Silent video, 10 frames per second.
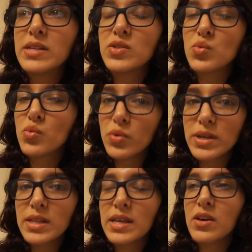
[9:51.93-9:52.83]
it's
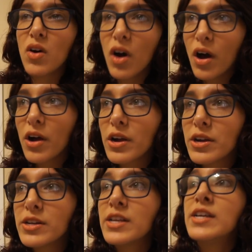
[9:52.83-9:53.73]
really
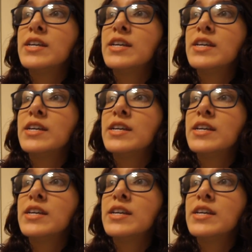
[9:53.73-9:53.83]
hard